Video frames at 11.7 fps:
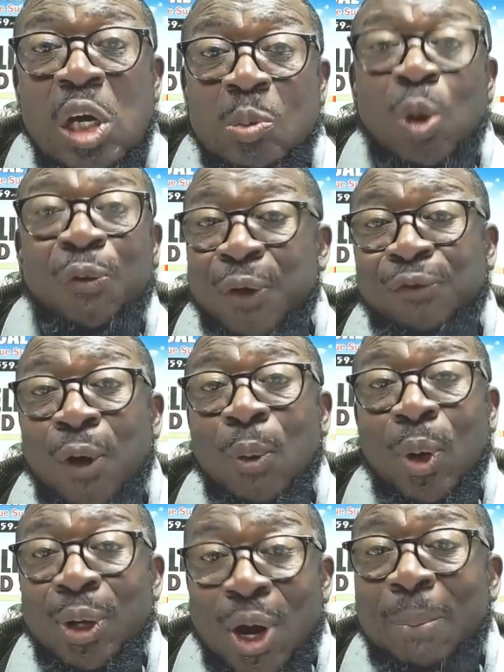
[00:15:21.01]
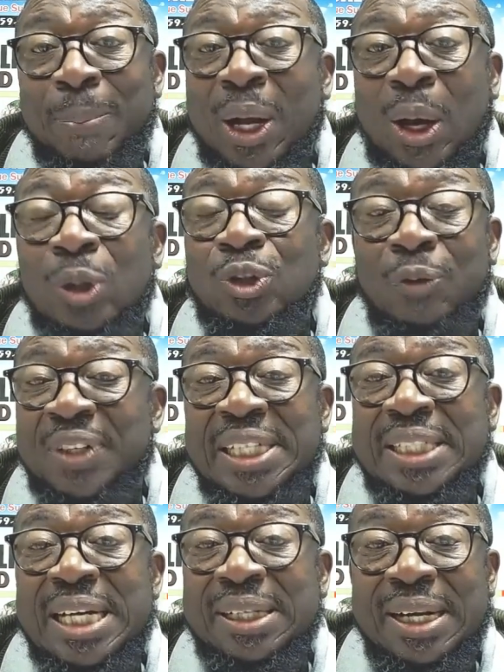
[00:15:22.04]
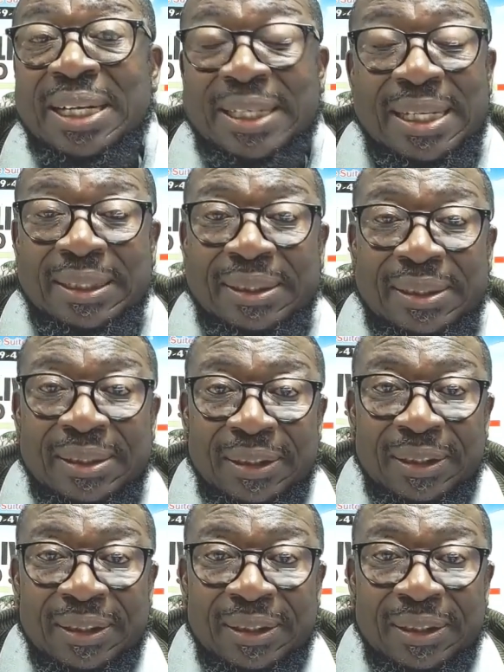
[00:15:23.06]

moving forward, not because of these earthly things,